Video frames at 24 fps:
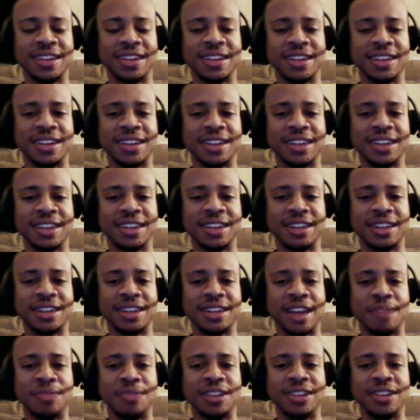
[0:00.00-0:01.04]
and
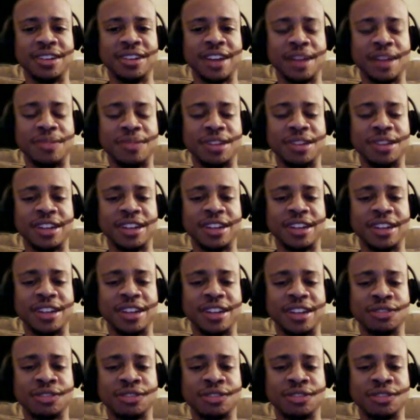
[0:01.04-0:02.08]

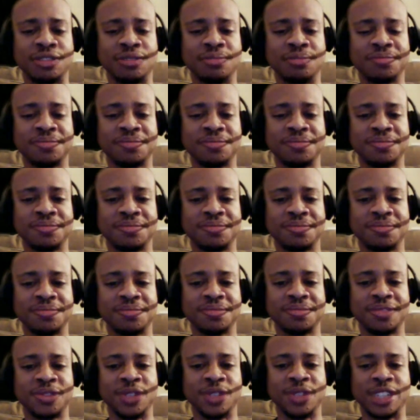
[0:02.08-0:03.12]
Damon
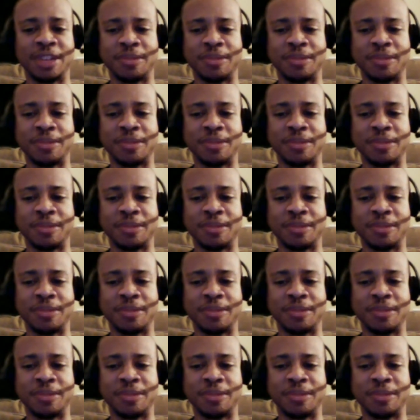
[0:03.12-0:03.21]
Hellstrom,